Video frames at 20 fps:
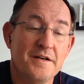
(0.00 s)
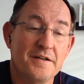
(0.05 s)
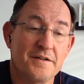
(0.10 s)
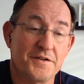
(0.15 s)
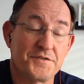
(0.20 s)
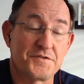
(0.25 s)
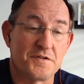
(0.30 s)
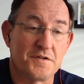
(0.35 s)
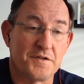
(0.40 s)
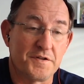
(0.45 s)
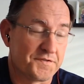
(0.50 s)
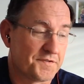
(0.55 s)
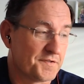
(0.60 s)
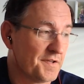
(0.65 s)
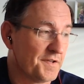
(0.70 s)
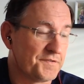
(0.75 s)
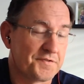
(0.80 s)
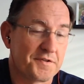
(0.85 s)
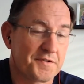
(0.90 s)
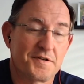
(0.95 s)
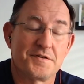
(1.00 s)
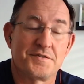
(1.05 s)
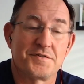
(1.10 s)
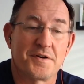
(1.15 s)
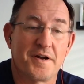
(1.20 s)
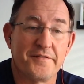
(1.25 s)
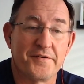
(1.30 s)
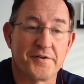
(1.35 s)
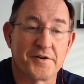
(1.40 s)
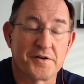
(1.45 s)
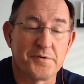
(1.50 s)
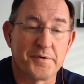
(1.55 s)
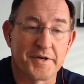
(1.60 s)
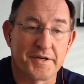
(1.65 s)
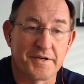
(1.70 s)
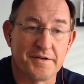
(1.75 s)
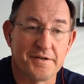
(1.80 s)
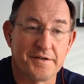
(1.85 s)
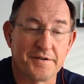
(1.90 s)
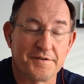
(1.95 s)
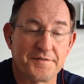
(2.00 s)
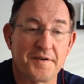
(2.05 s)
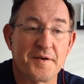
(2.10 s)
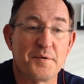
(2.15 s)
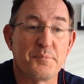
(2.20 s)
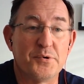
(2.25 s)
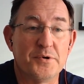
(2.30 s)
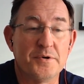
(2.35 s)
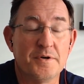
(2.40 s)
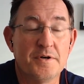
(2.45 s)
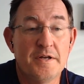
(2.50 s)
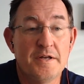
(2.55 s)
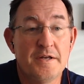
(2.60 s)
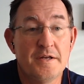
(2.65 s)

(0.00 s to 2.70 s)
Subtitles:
let's contrive a quick example.